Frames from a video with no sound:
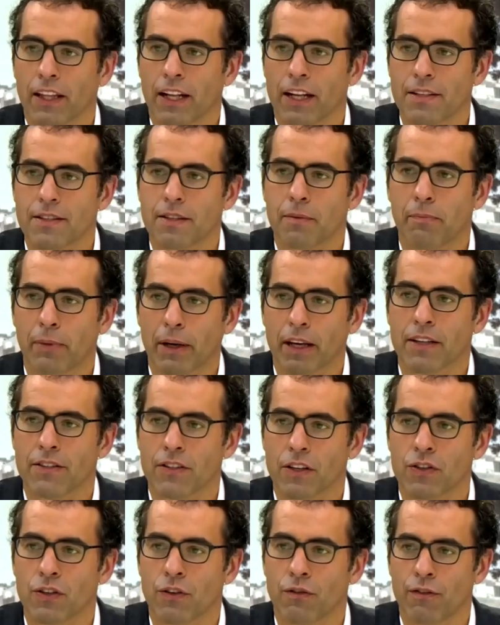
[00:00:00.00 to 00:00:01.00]
That is the biggest
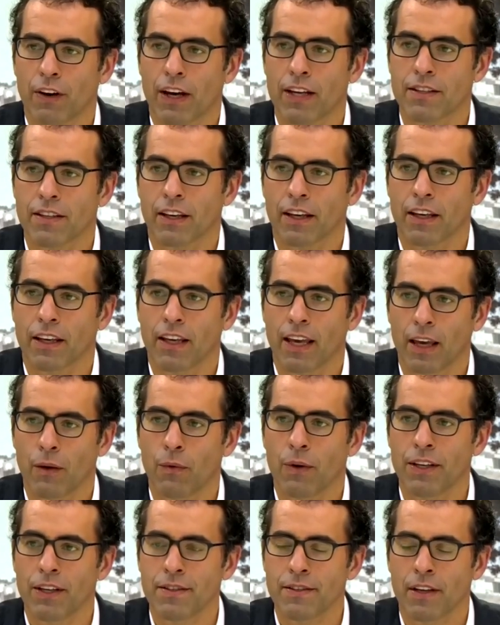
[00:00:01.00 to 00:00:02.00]
issue facing
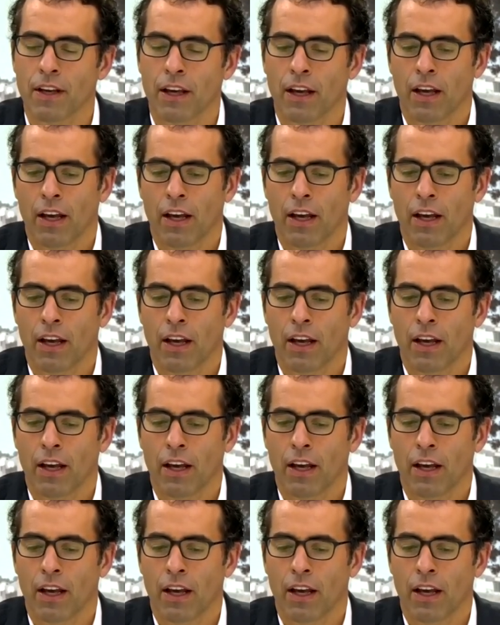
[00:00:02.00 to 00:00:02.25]
Kiwis.